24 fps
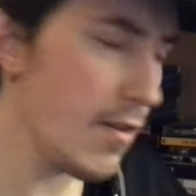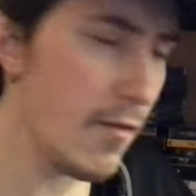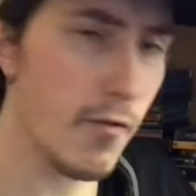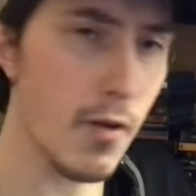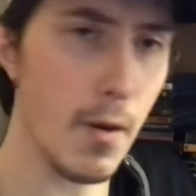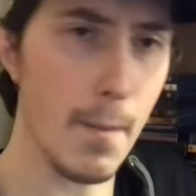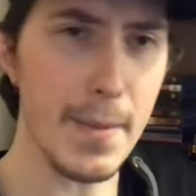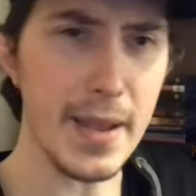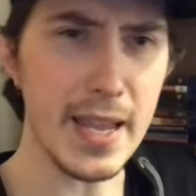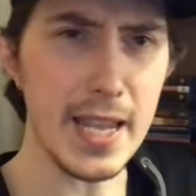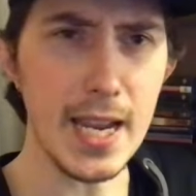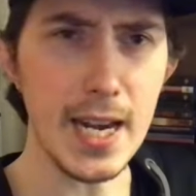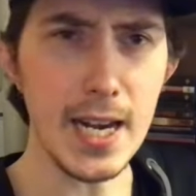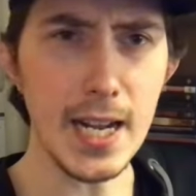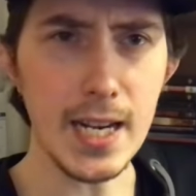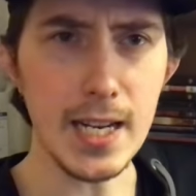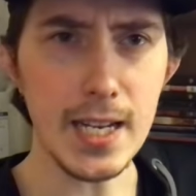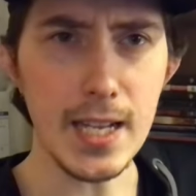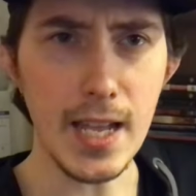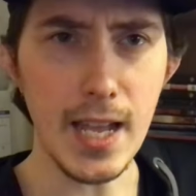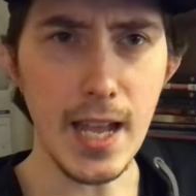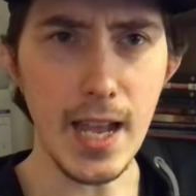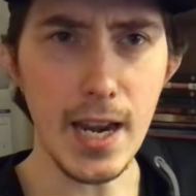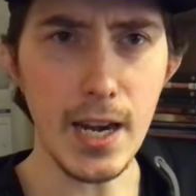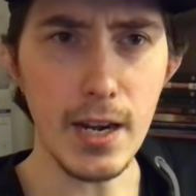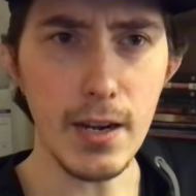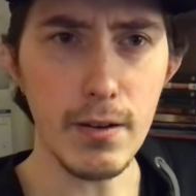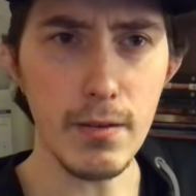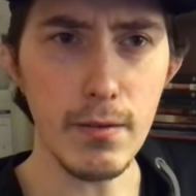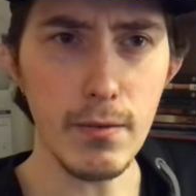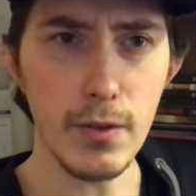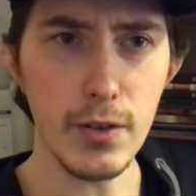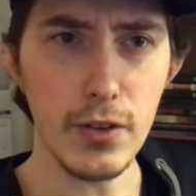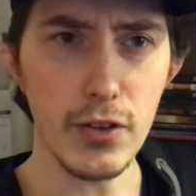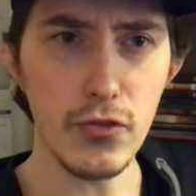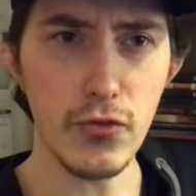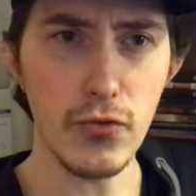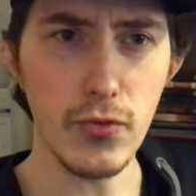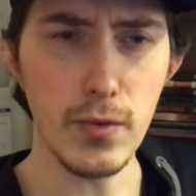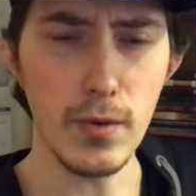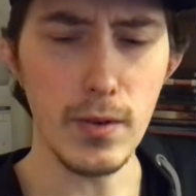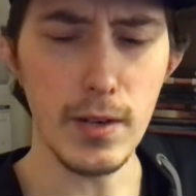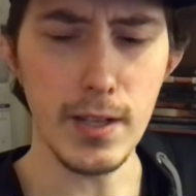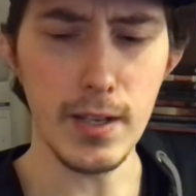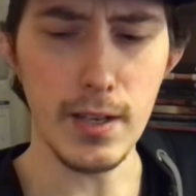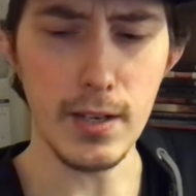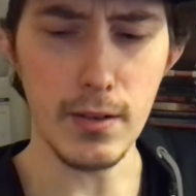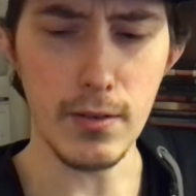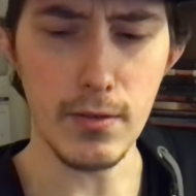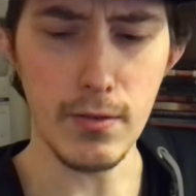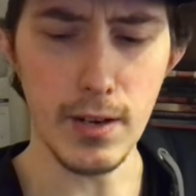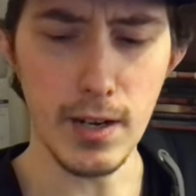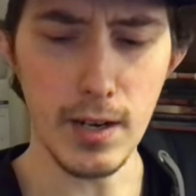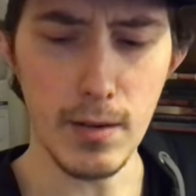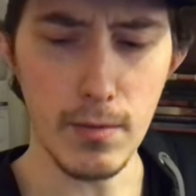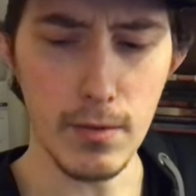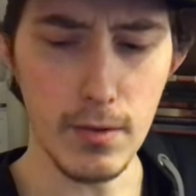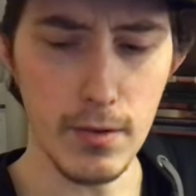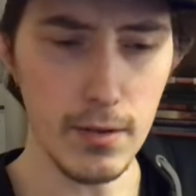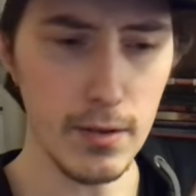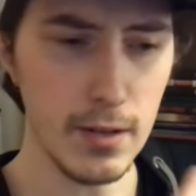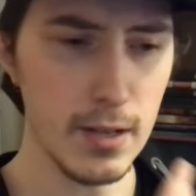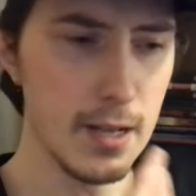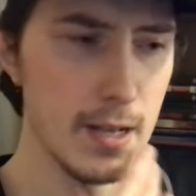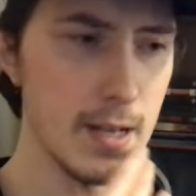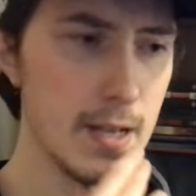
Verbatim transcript: from beginning to end, was truly incredible.